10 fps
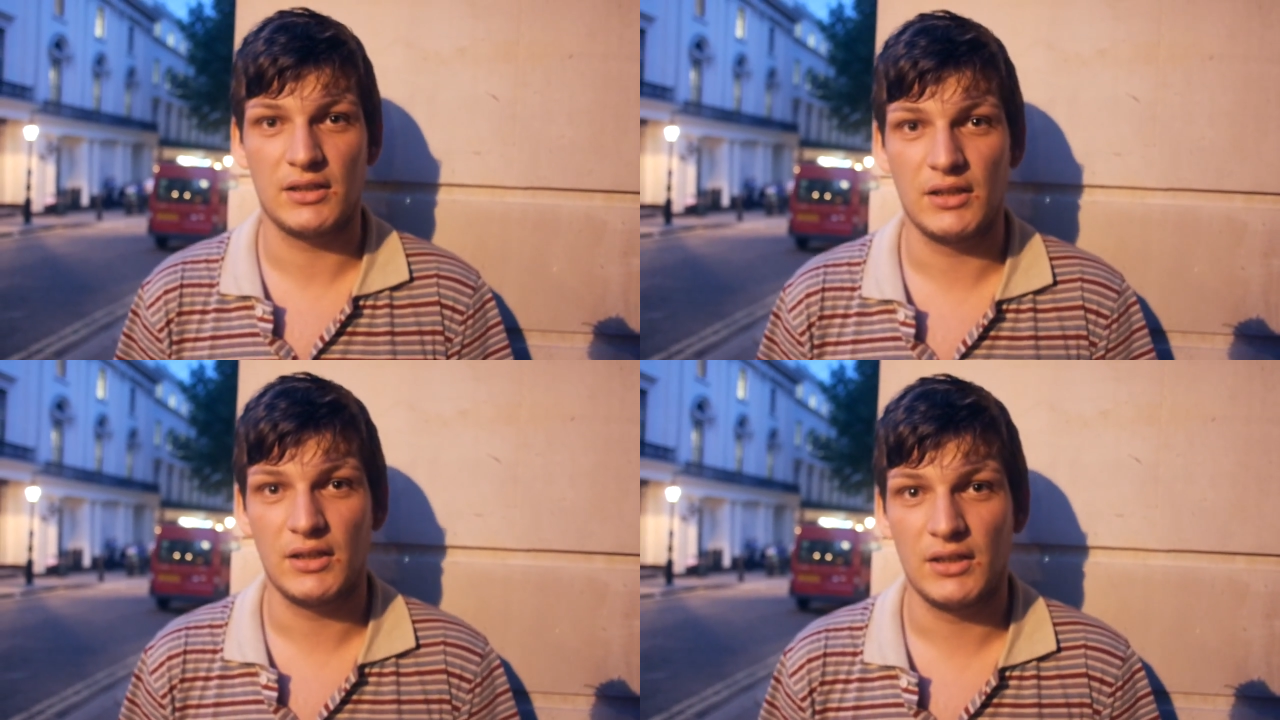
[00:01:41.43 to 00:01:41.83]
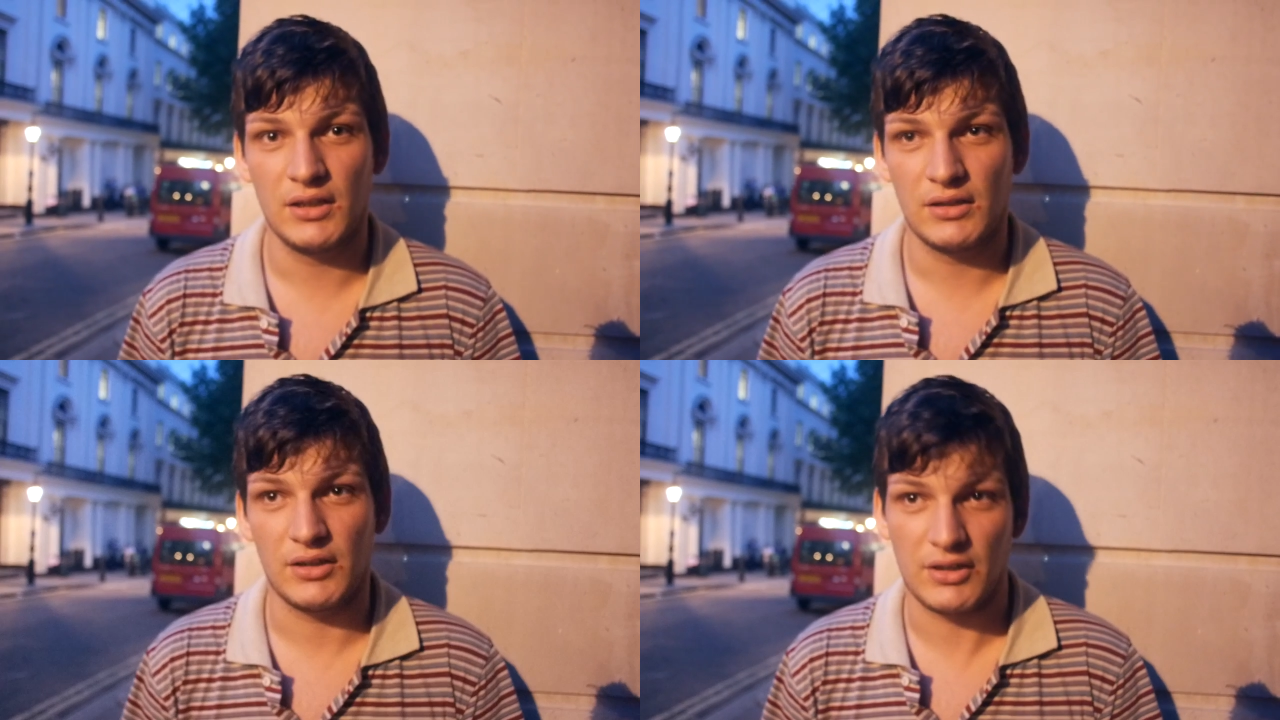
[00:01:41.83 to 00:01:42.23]

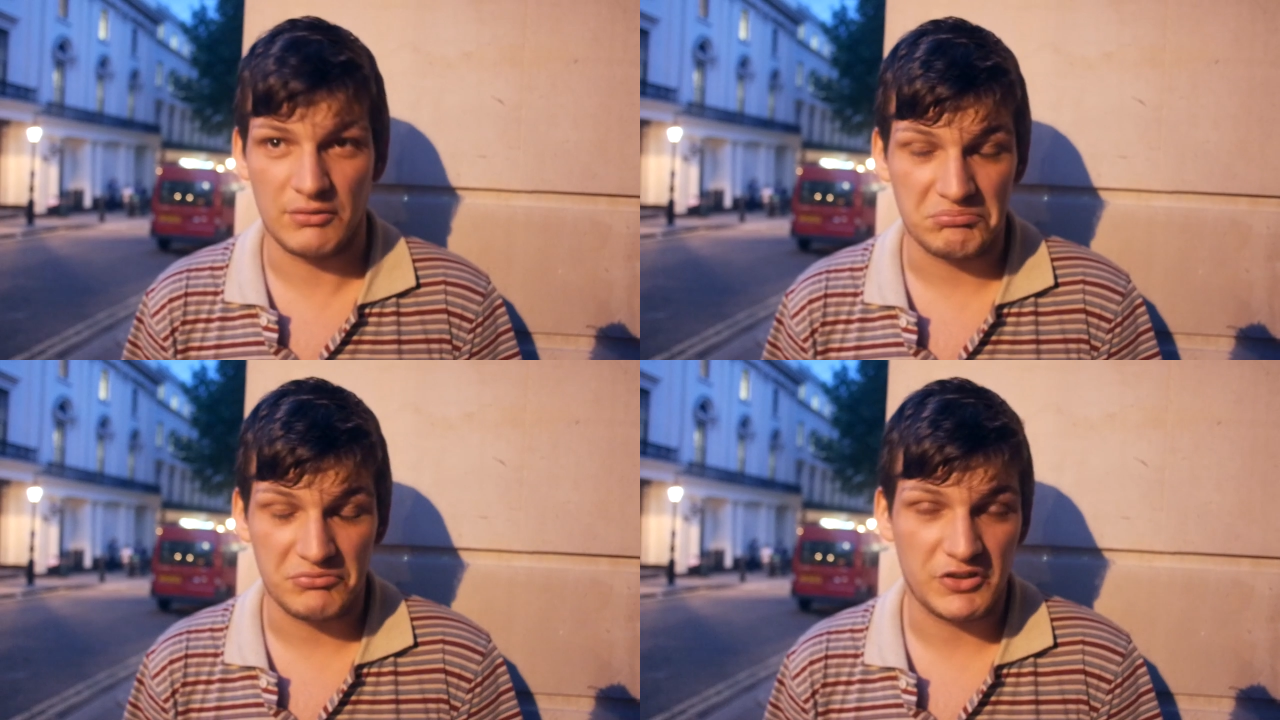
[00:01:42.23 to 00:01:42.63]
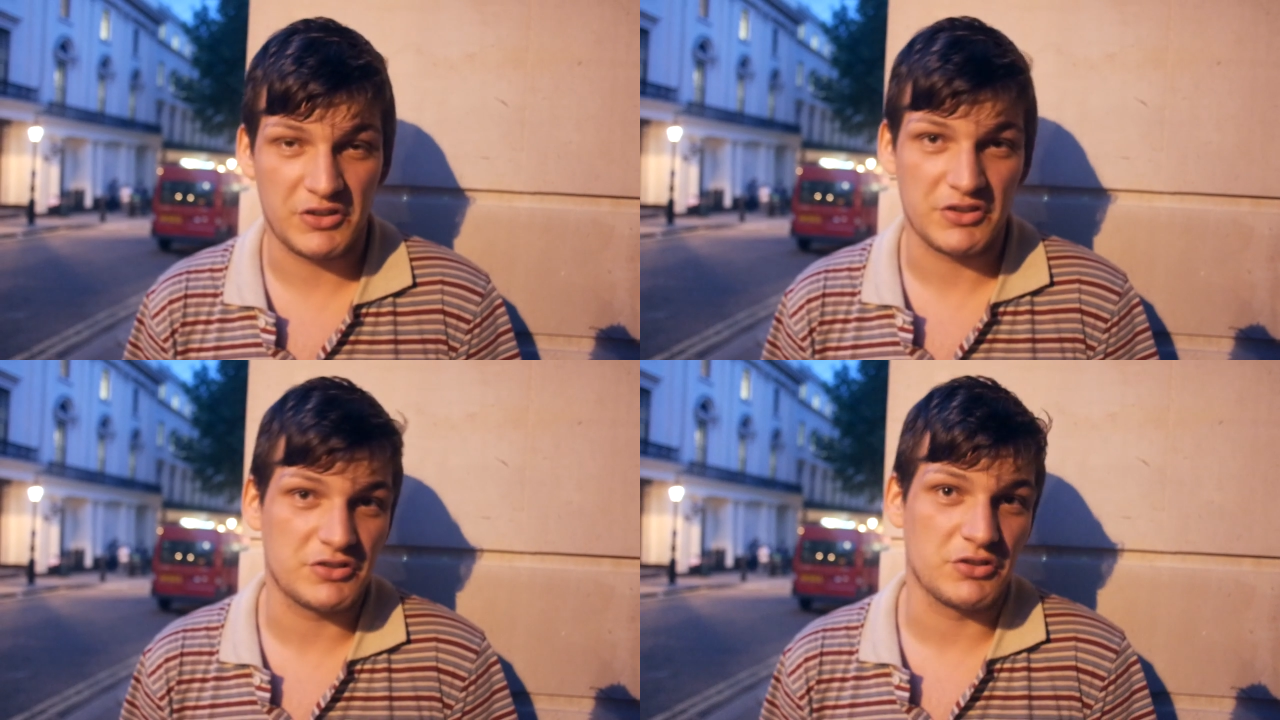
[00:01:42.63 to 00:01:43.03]

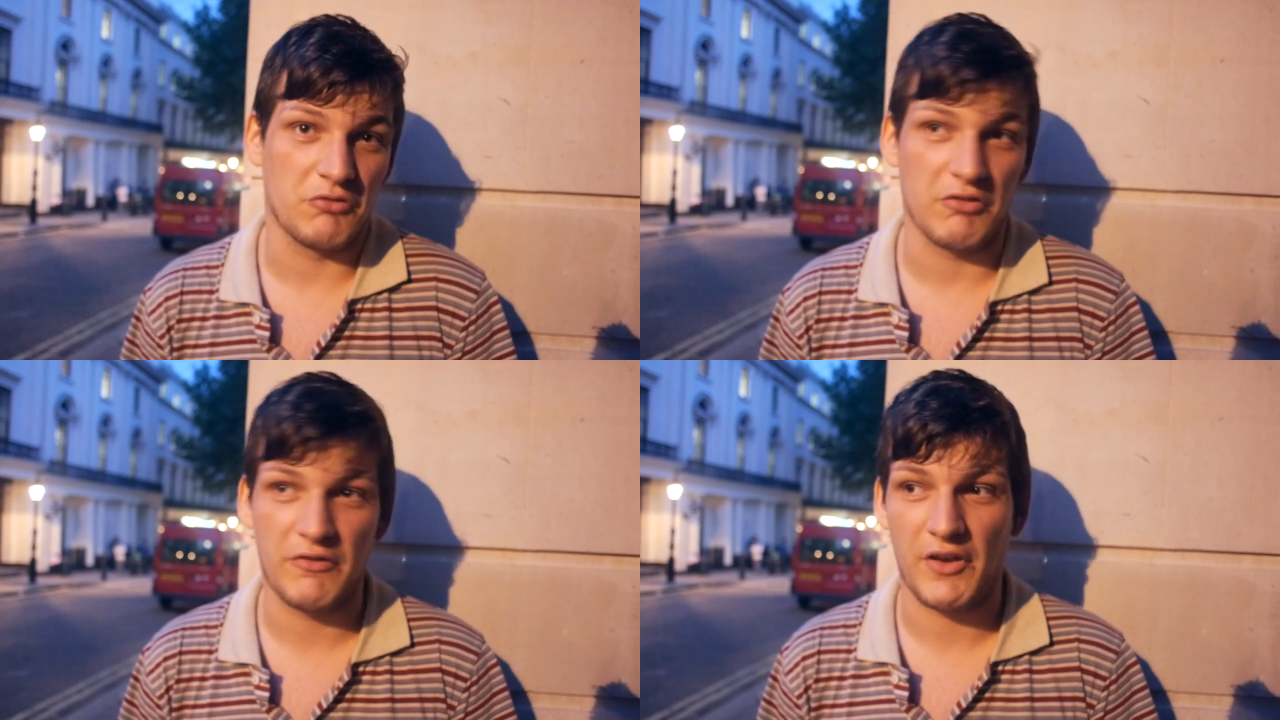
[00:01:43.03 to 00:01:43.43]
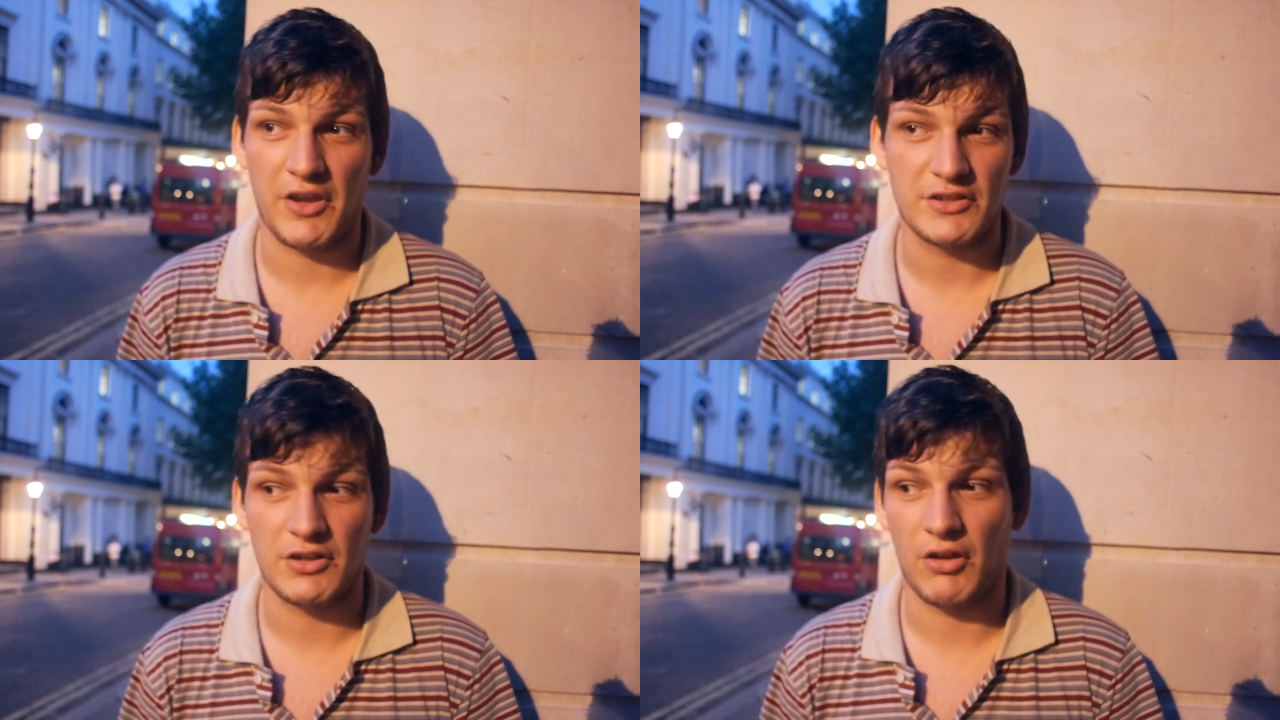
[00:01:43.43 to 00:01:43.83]
And they just don't refer
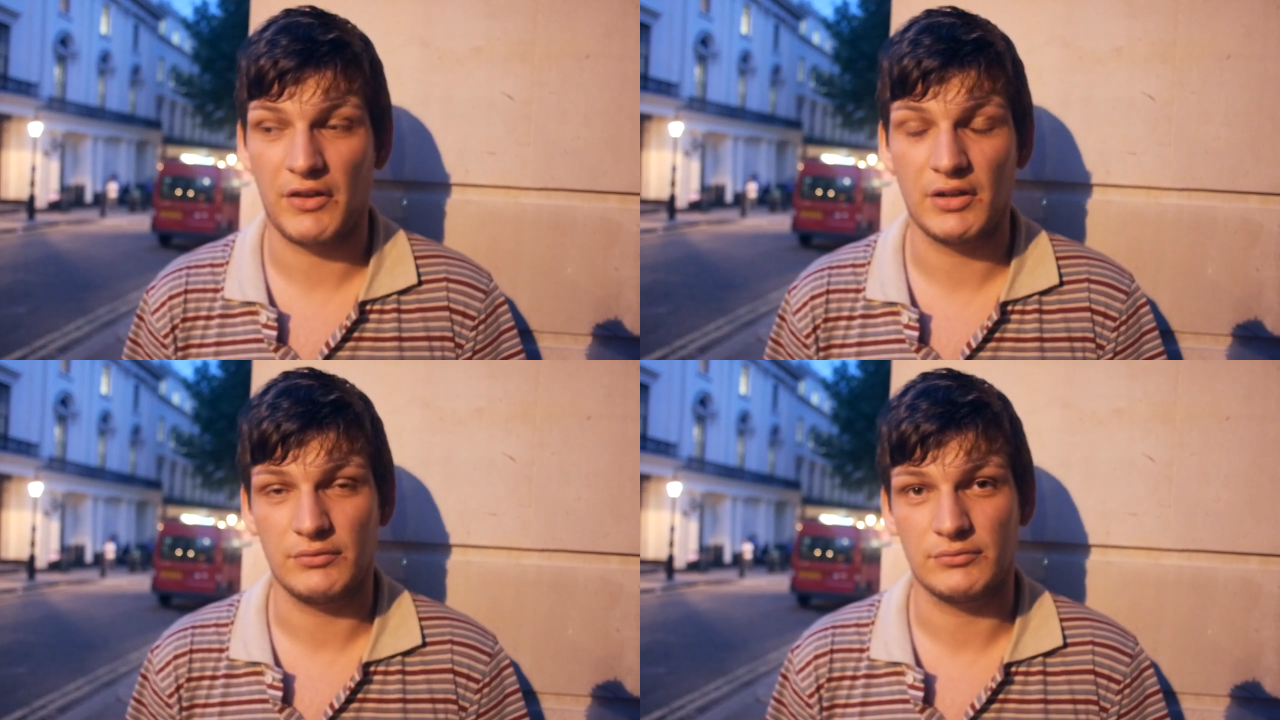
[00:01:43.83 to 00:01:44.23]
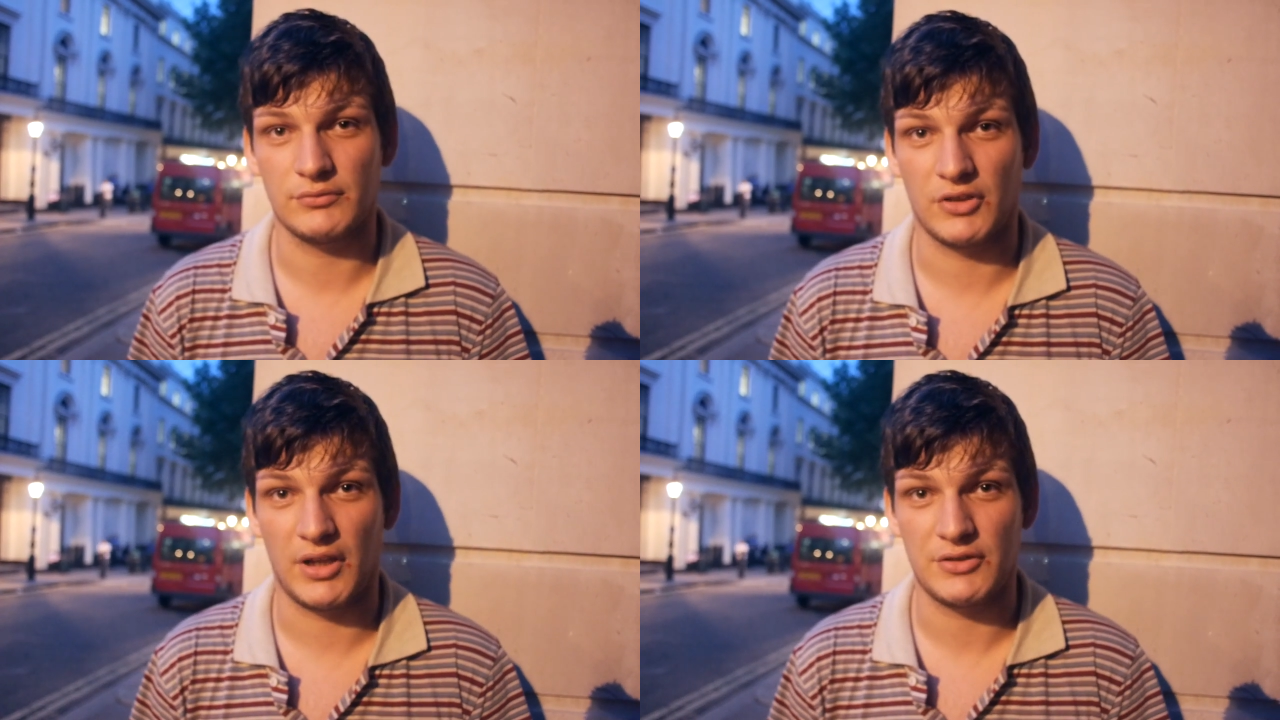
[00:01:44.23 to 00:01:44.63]
you to nothing
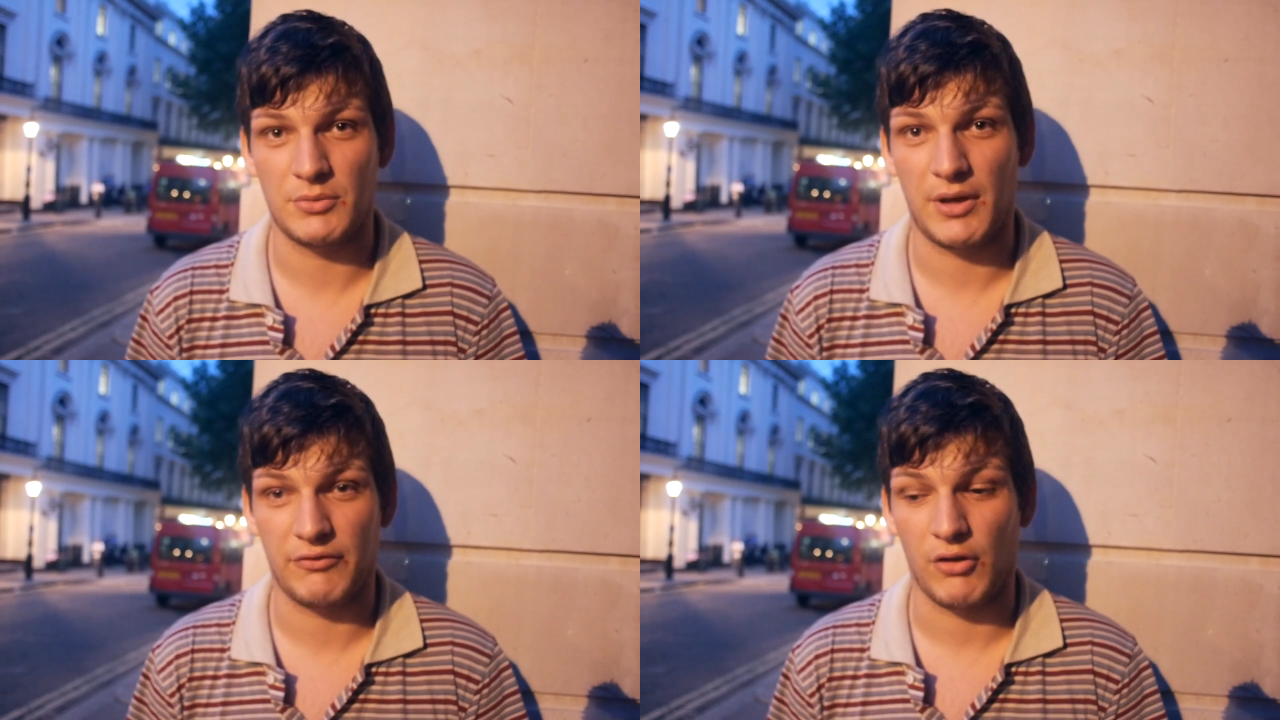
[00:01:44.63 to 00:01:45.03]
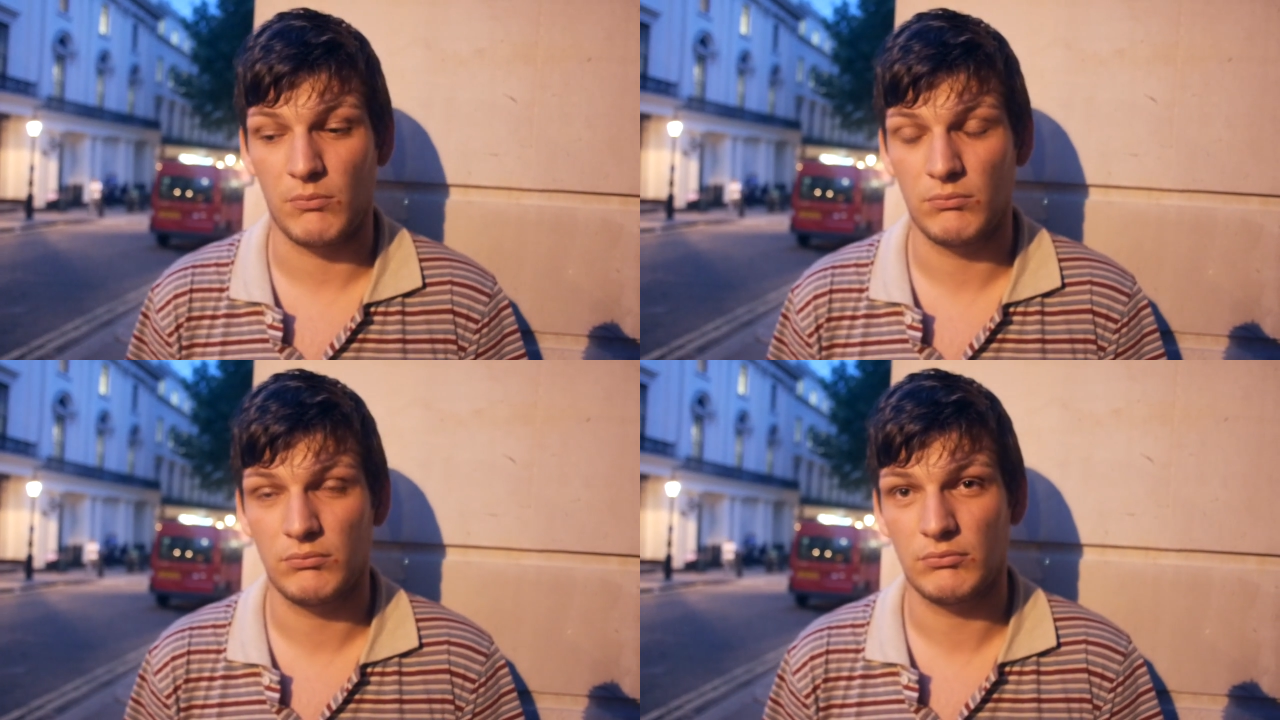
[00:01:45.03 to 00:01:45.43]
unless you are from